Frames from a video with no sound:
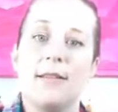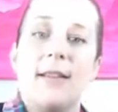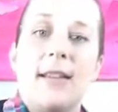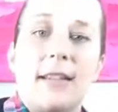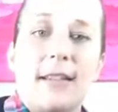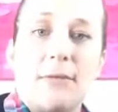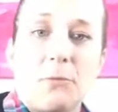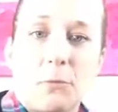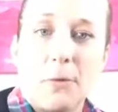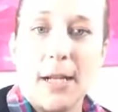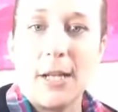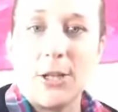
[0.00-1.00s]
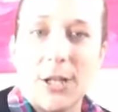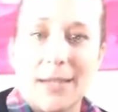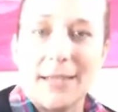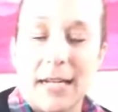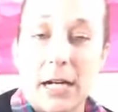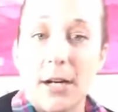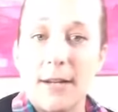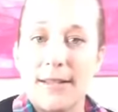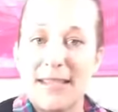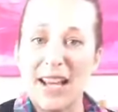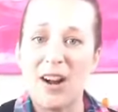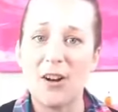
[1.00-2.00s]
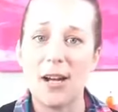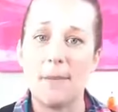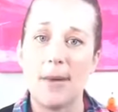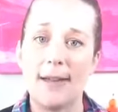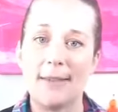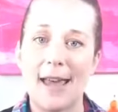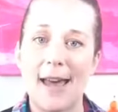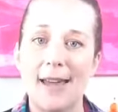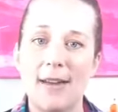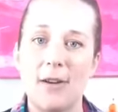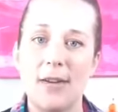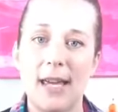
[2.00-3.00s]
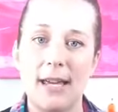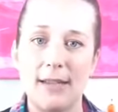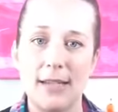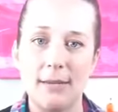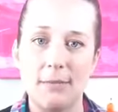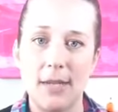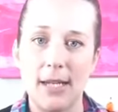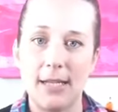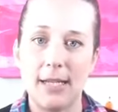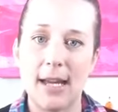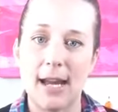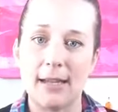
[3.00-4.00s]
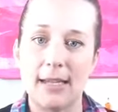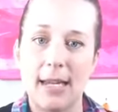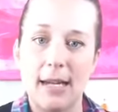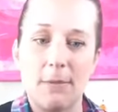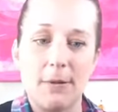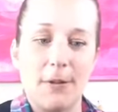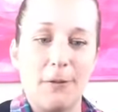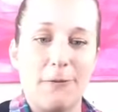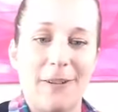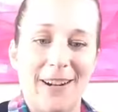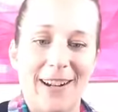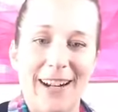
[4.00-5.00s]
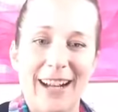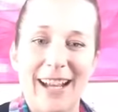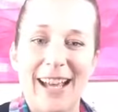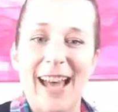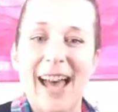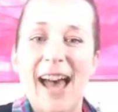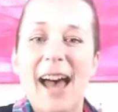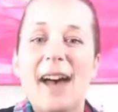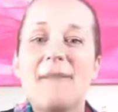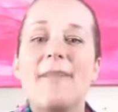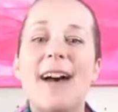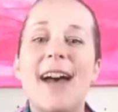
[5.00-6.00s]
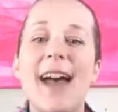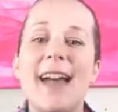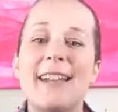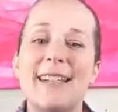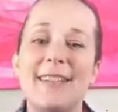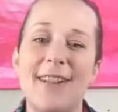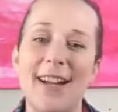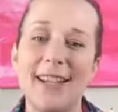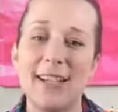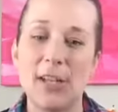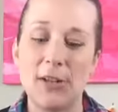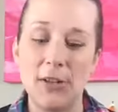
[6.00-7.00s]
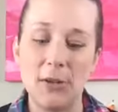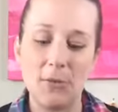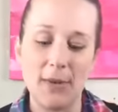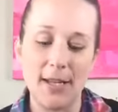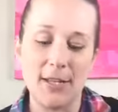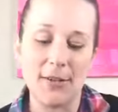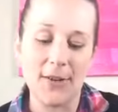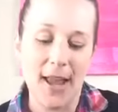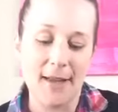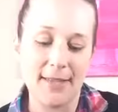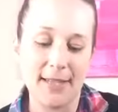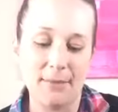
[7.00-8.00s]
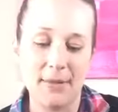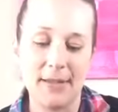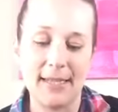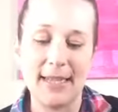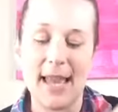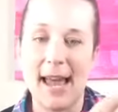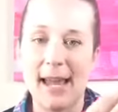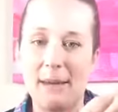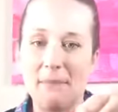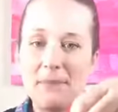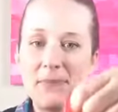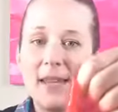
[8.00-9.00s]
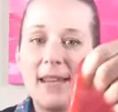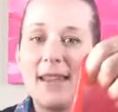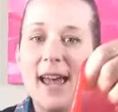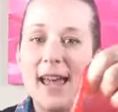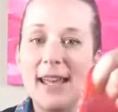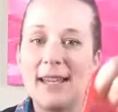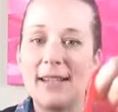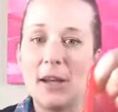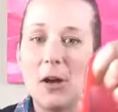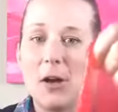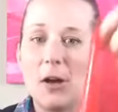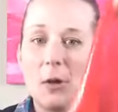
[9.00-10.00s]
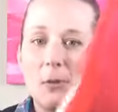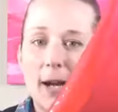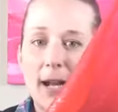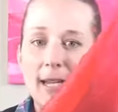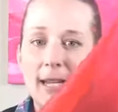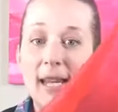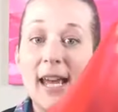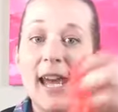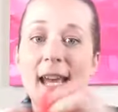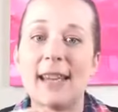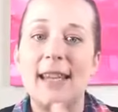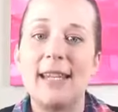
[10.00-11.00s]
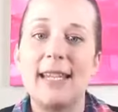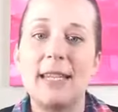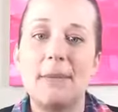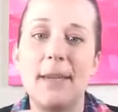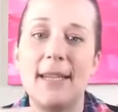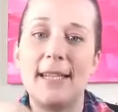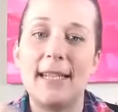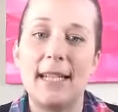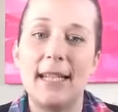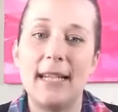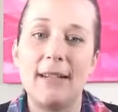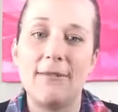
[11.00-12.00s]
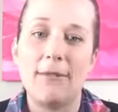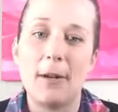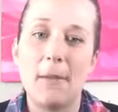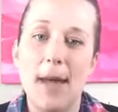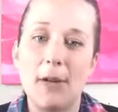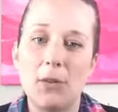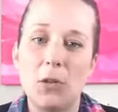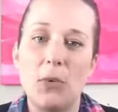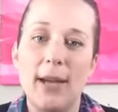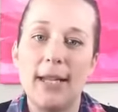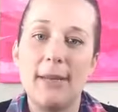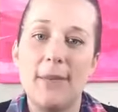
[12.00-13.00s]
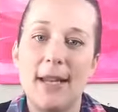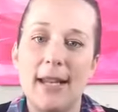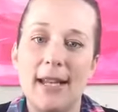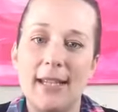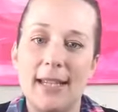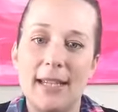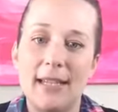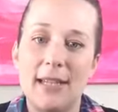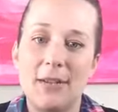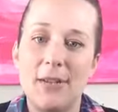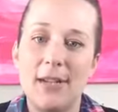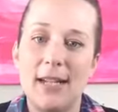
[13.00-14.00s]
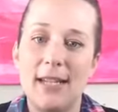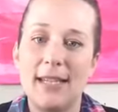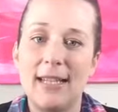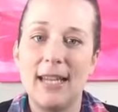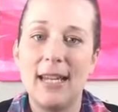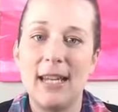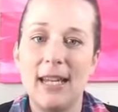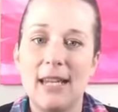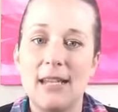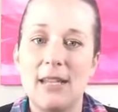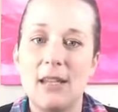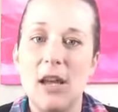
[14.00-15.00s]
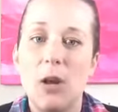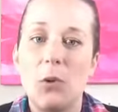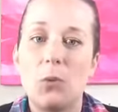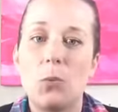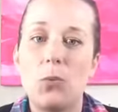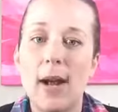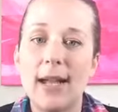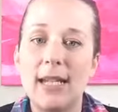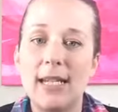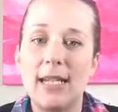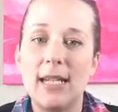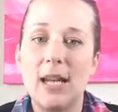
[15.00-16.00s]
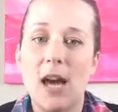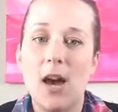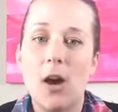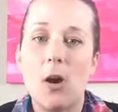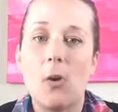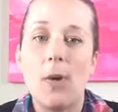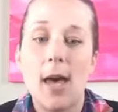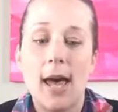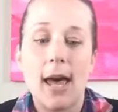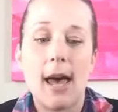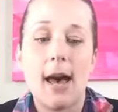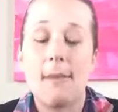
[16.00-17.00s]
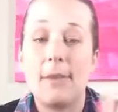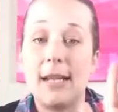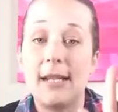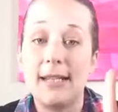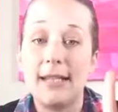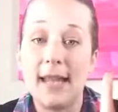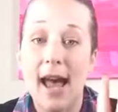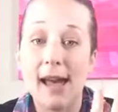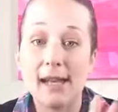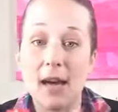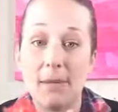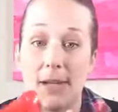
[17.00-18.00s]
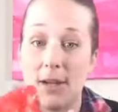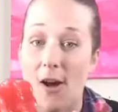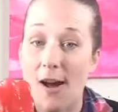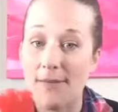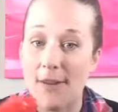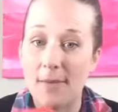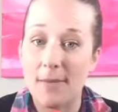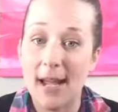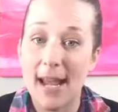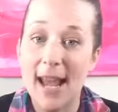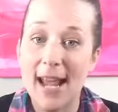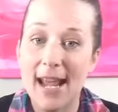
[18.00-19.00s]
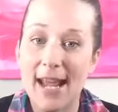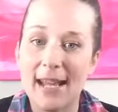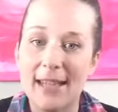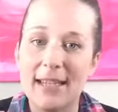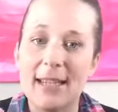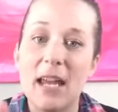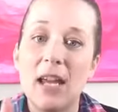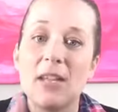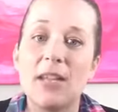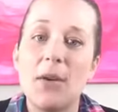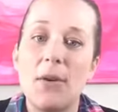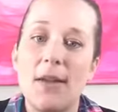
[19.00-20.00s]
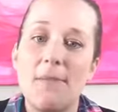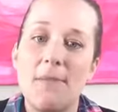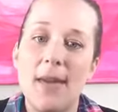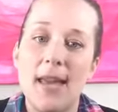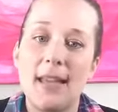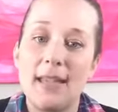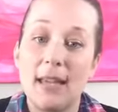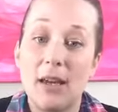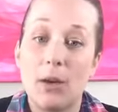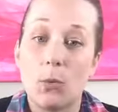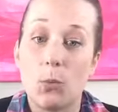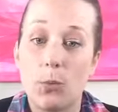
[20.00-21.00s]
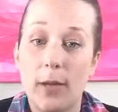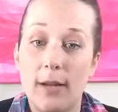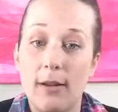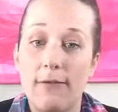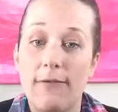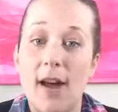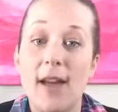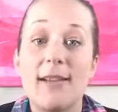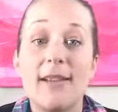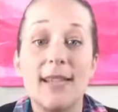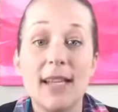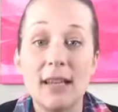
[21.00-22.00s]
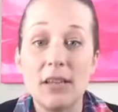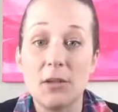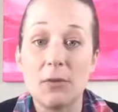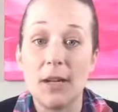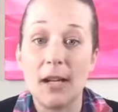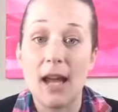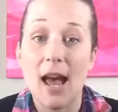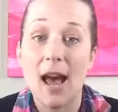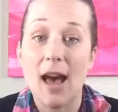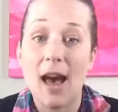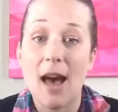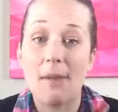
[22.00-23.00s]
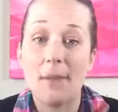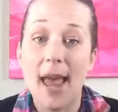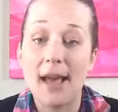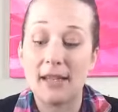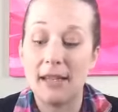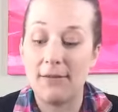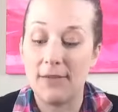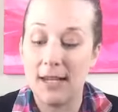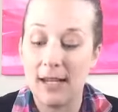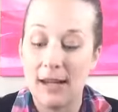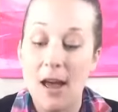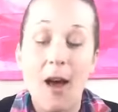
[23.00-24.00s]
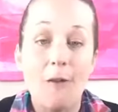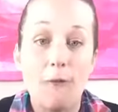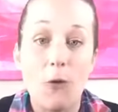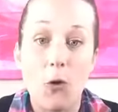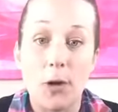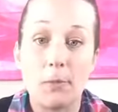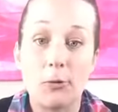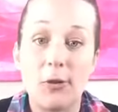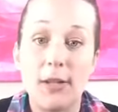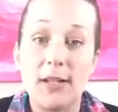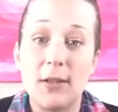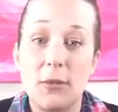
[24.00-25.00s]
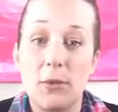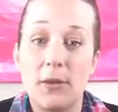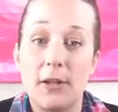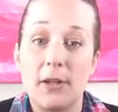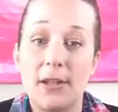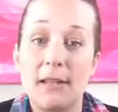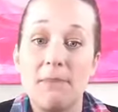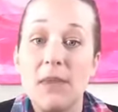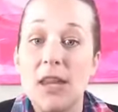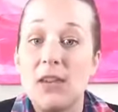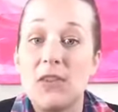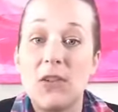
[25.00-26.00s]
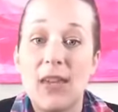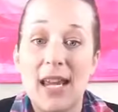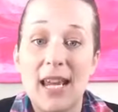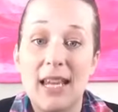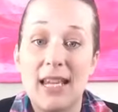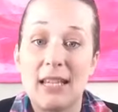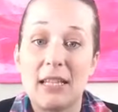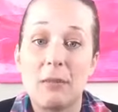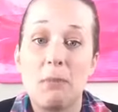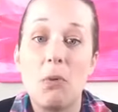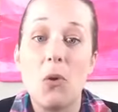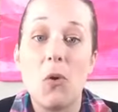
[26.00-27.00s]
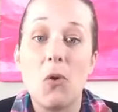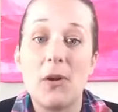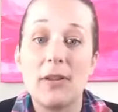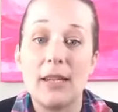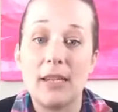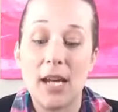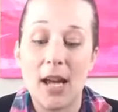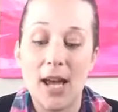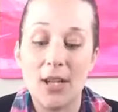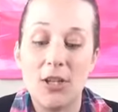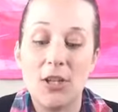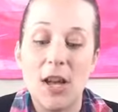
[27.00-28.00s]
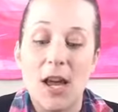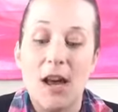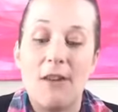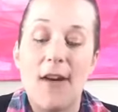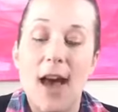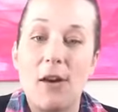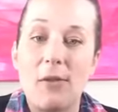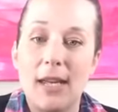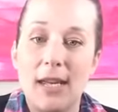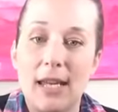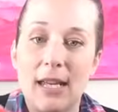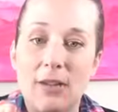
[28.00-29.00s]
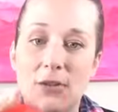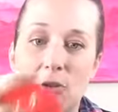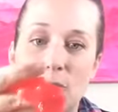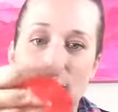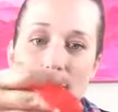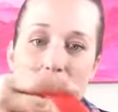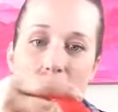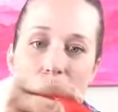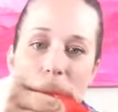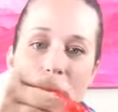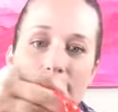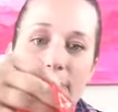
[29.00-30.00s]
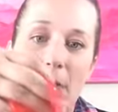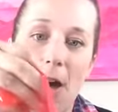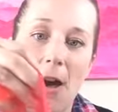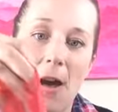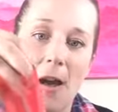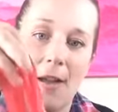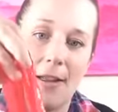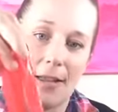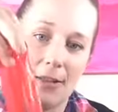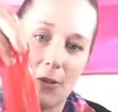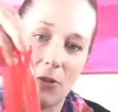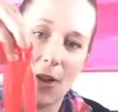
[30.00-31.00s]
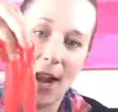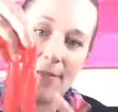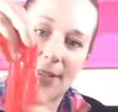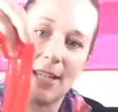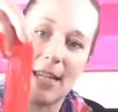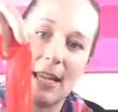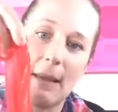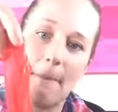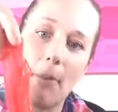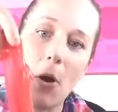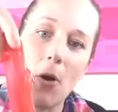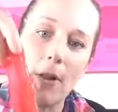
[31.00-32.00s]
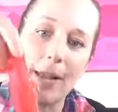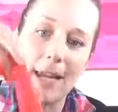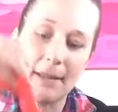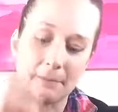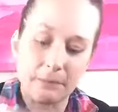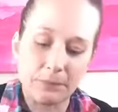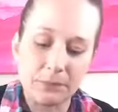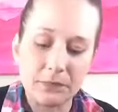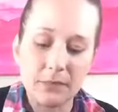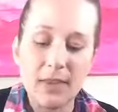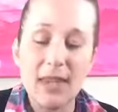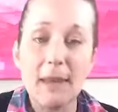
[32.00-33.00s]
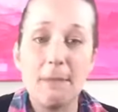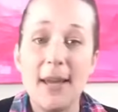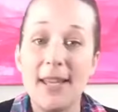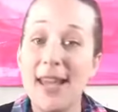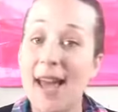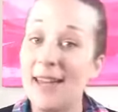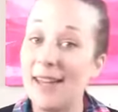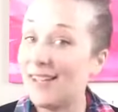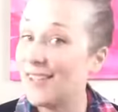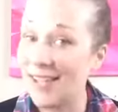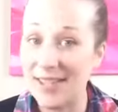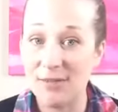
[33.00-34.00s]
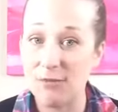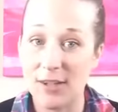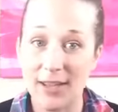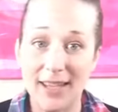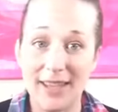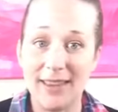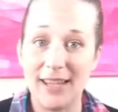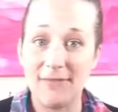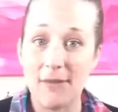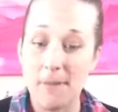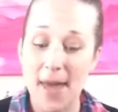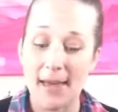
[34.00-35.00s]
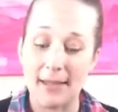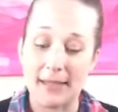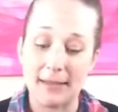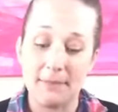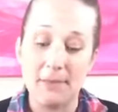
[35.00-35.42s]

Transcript: Let's readjust there. Sorry about that. Okay, didn't mean to knock the camera over. But I did want to show you, we do have some slime that is all ready. This has been sitting for about 20 minutes, and so you can see it's ready to go. It is not coming off on my hands, so it makes it a real fun sensory activity for preschoolers. So they can explore the touch of how it can drip and fall and gravity can pull it, but yet it doesn't really leave a mess.